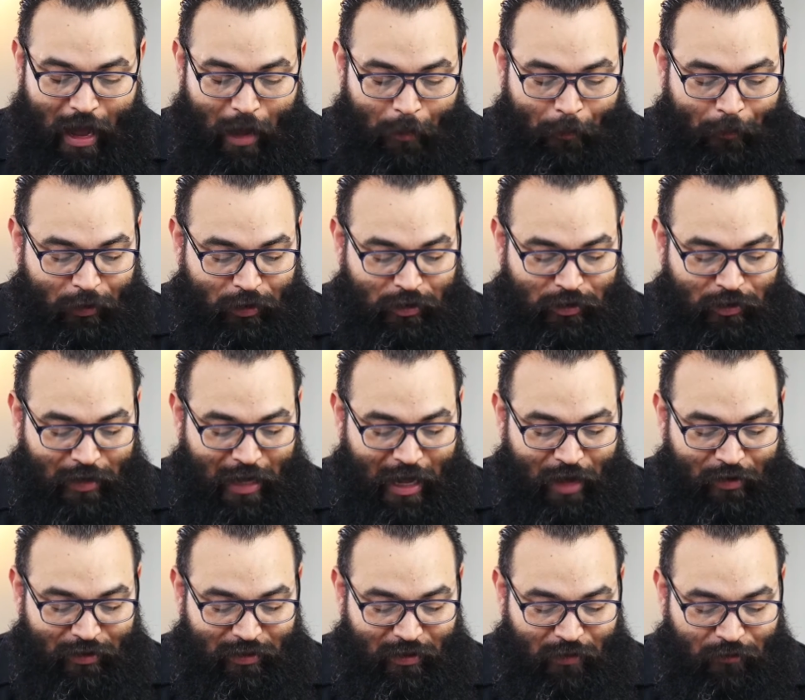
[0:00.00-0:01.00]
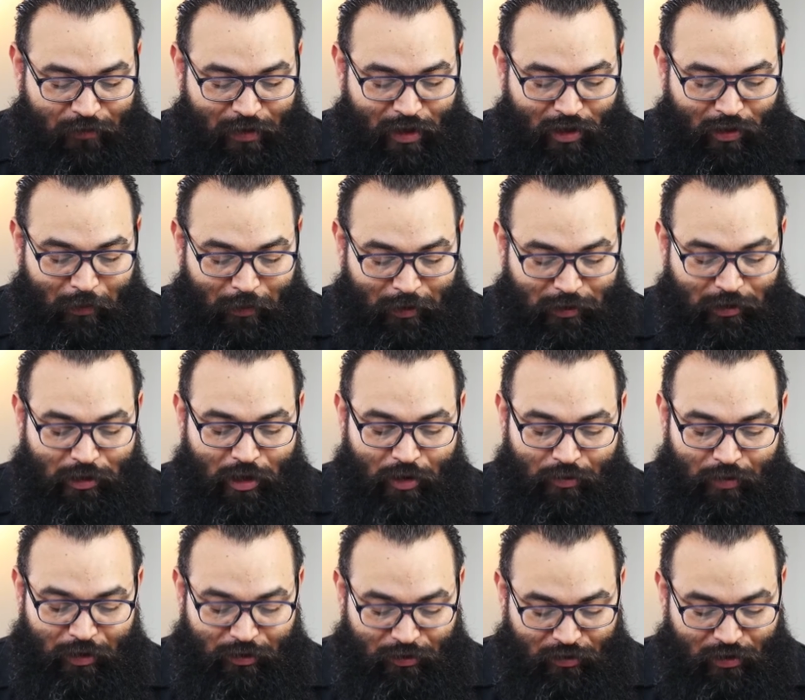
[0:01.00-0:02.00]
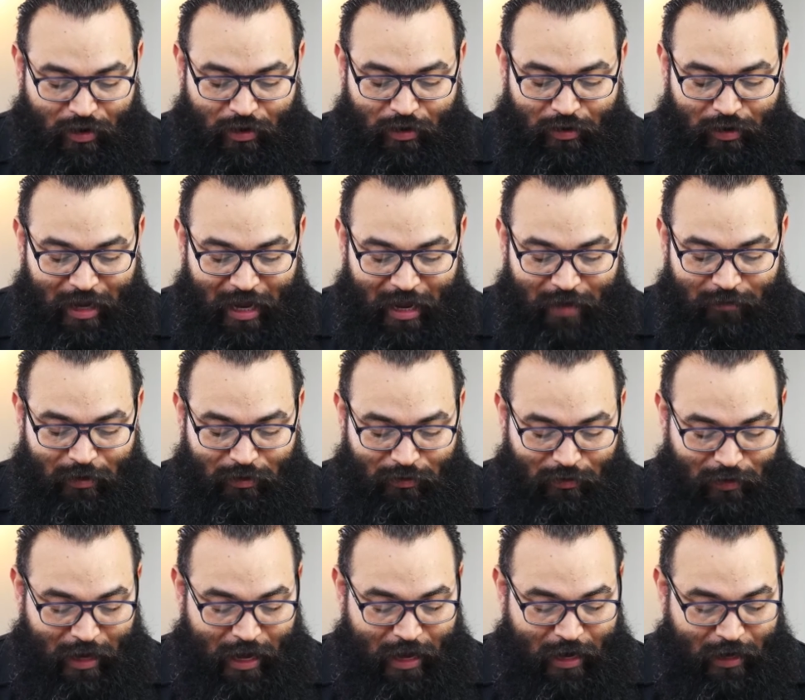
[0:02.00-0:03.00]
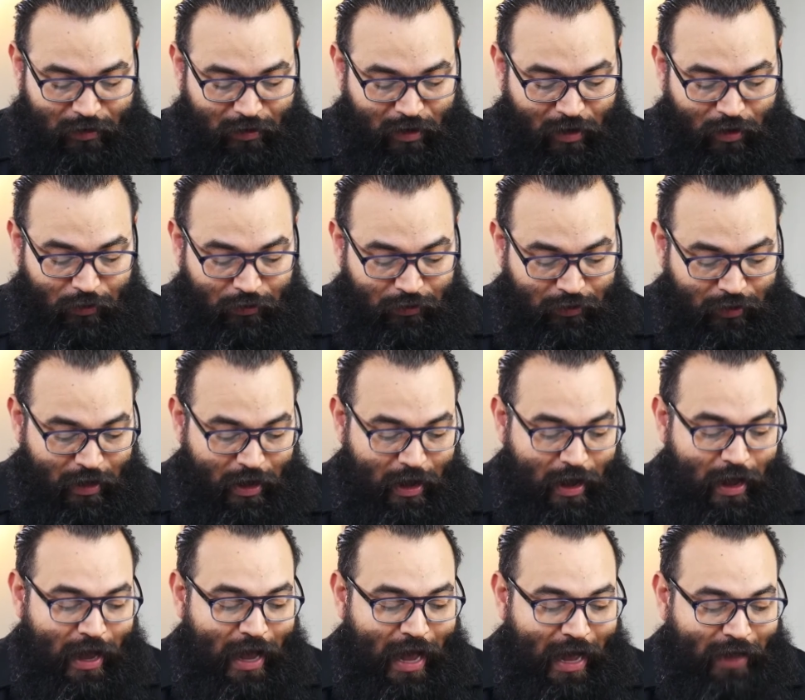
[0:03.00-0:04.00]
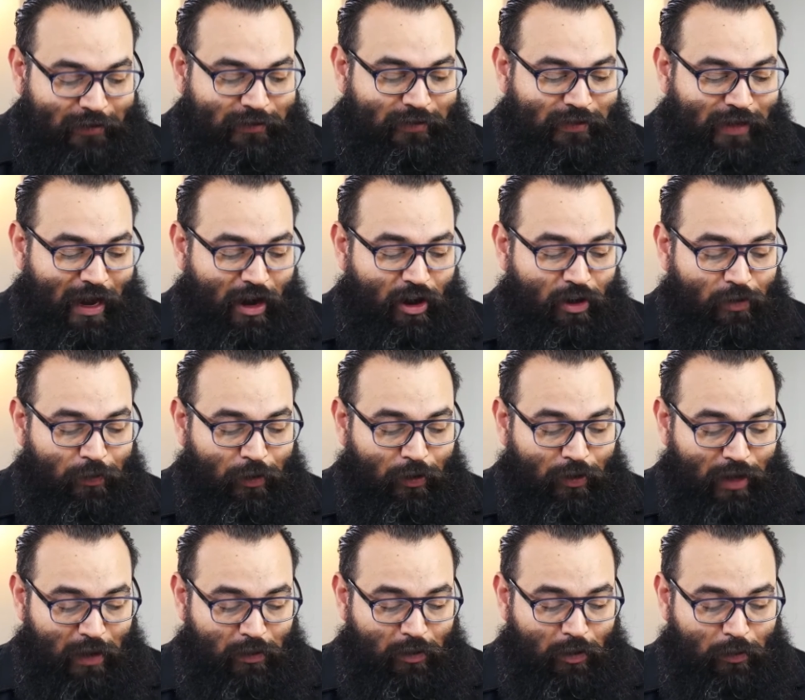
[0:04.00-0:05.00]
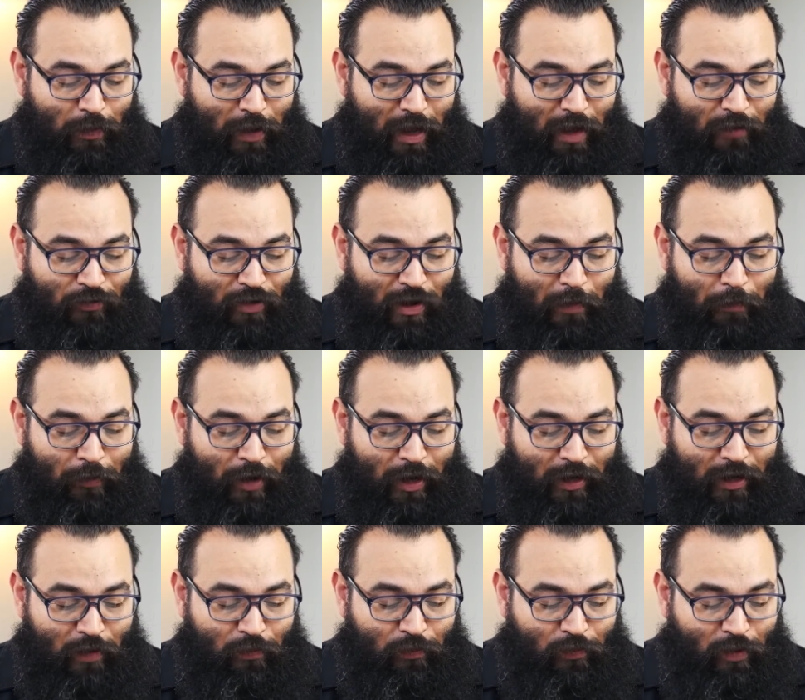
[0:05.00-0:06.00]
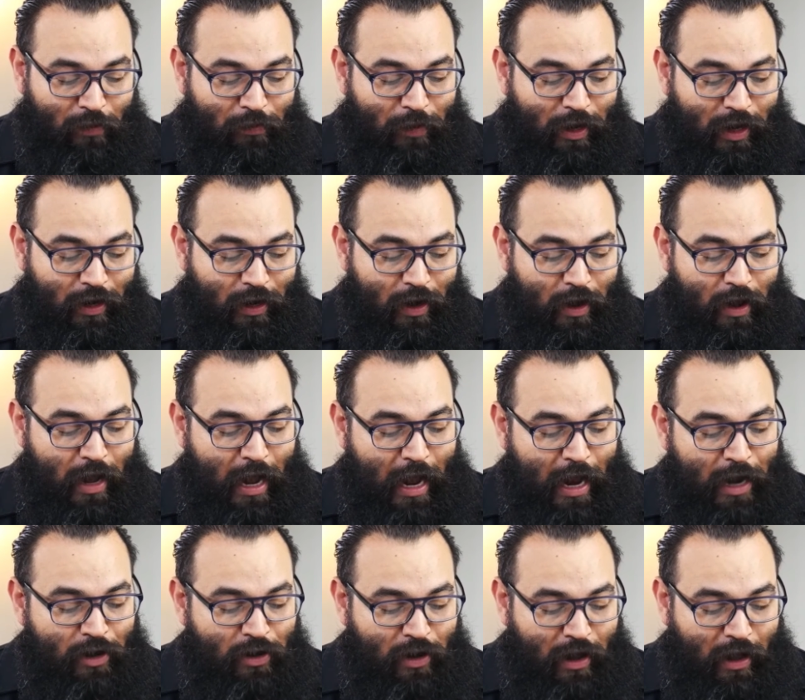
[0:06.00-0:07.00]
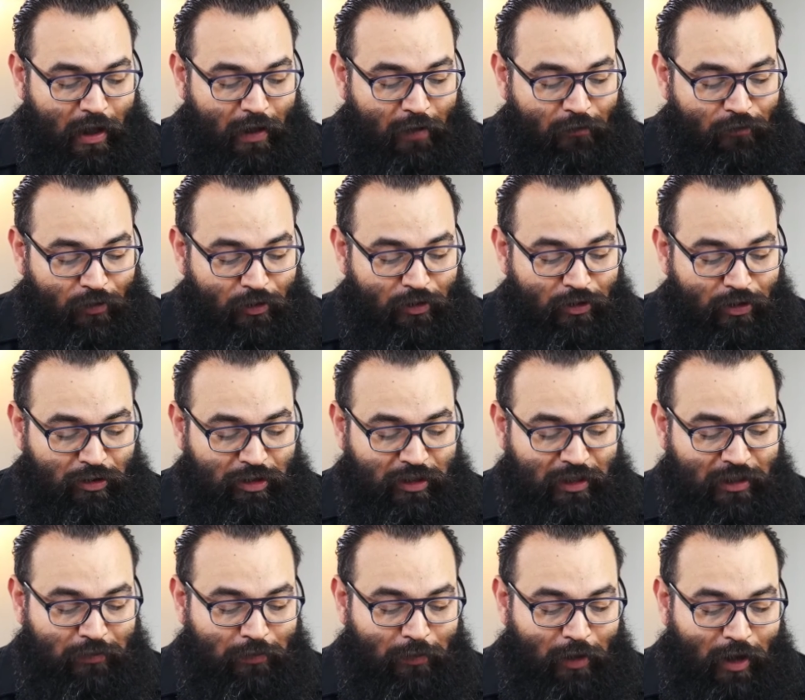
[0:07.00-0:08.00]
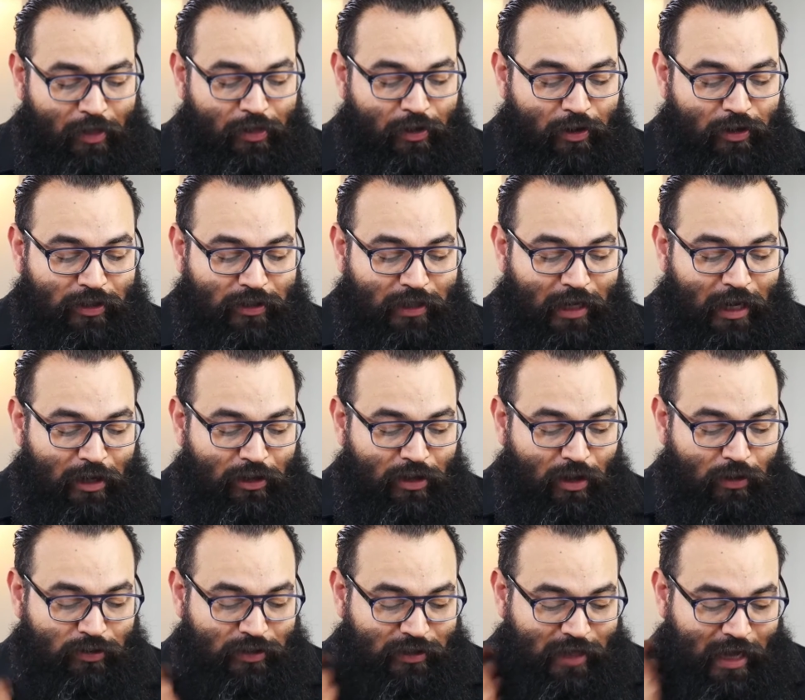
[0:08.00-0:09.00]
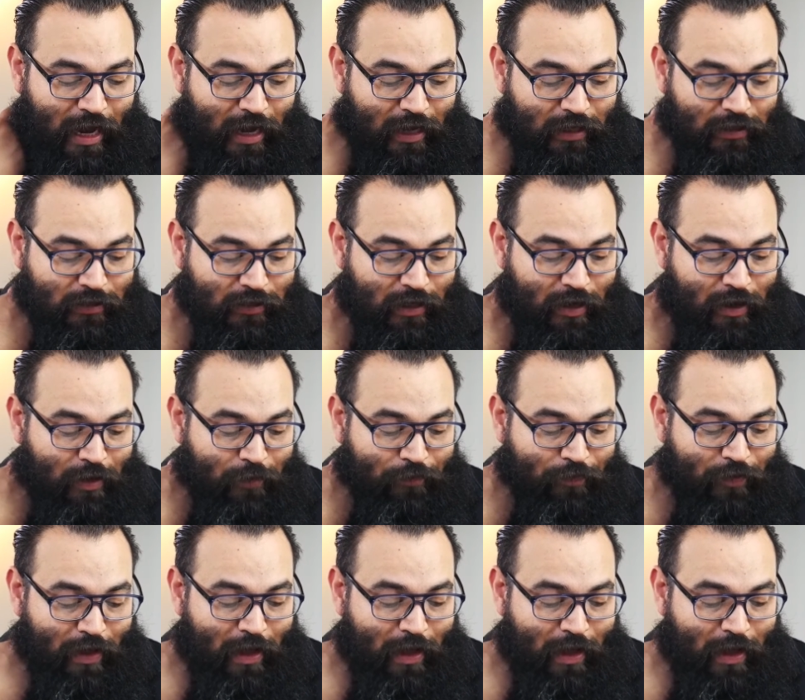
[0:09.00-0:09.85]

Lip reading: A person out in the field must not return even to get a coat. How terrible it will be for a pregnant woman and for nursing mothers in those days.